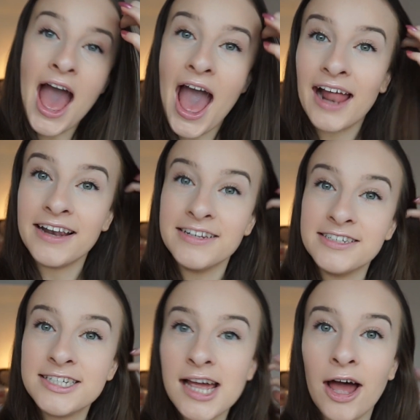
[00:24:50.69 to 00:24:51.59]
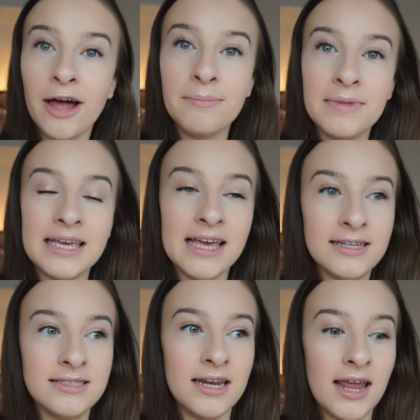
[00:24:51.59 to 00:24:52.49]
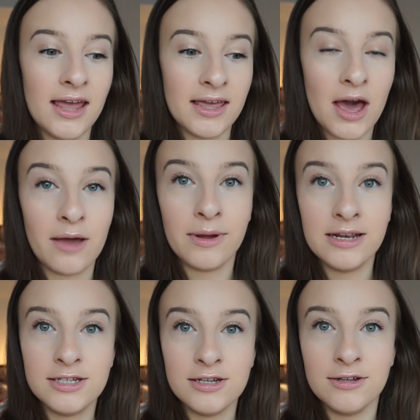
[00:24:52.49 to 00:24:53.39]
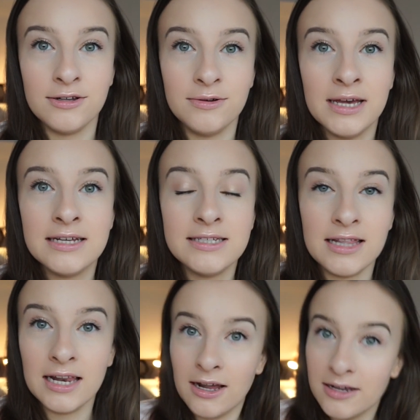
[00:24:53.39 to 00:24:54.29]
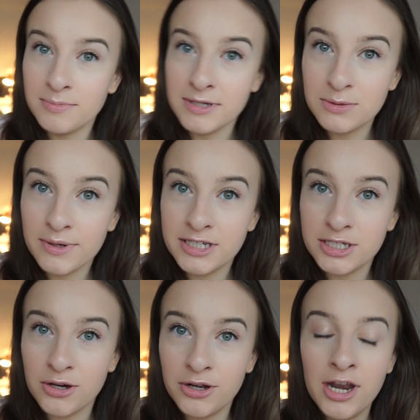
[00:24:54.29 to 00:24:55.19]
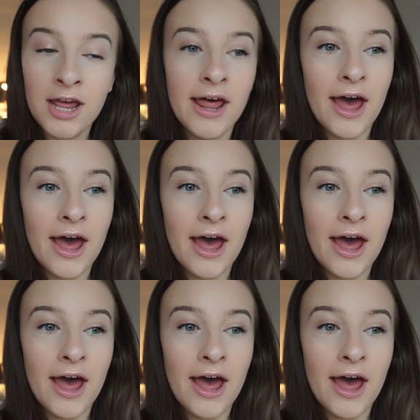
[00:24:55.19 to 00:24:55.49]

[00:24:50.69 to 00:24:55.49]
and yesterday I went to see the lights being switched on.